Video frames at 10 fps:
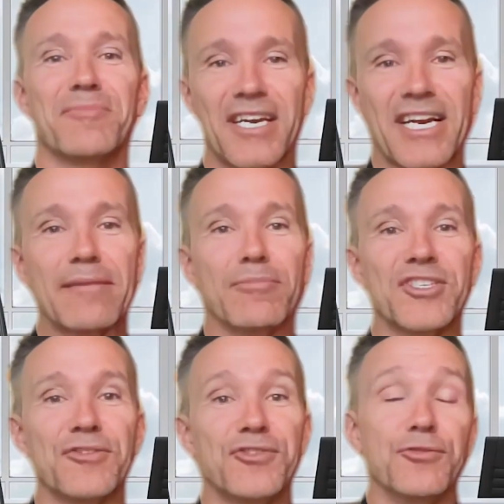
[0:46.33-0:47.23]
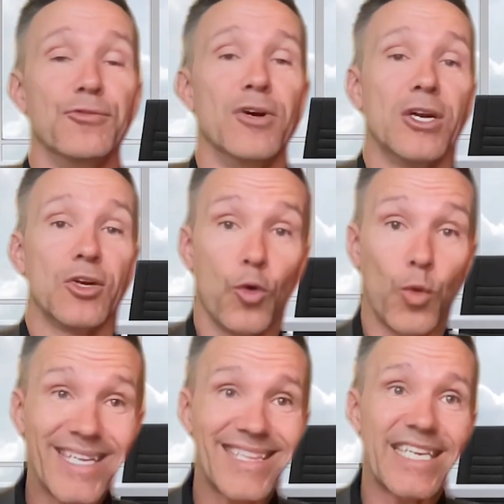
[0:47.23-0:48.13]
that enables you to
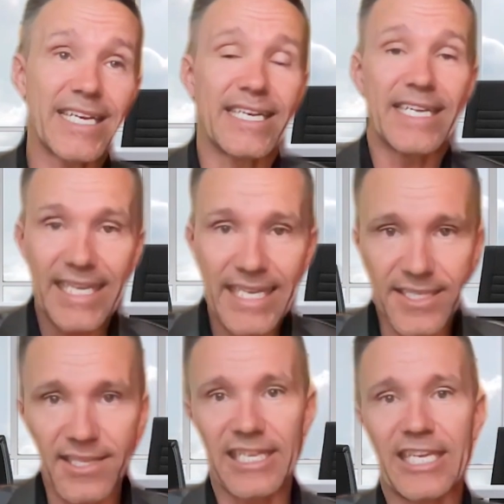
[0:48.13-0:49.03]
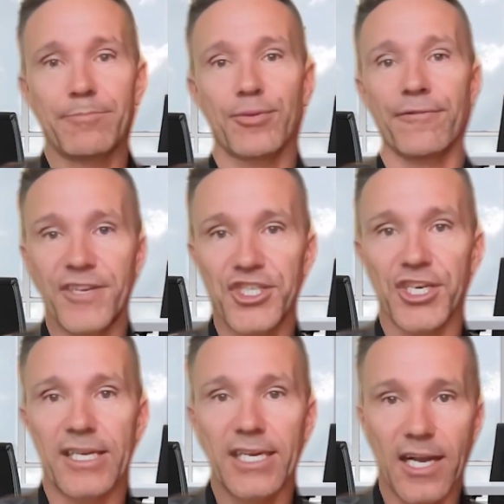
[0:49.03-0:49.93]
quickly and easily provision
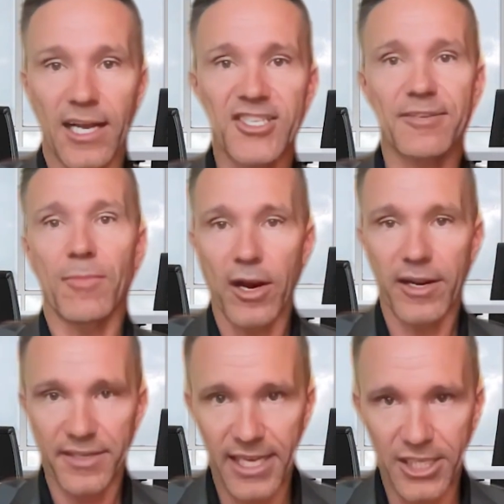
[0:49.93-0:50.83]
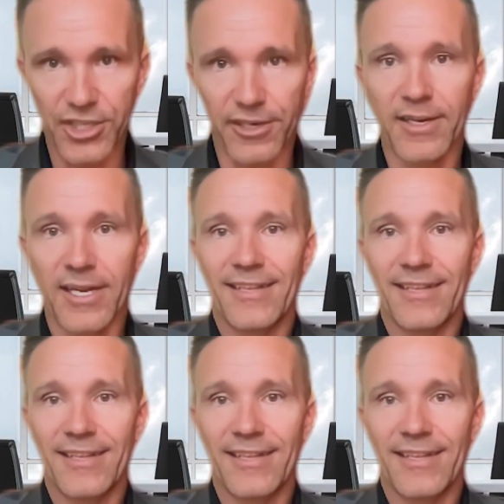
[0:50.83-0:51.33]
a custom architecture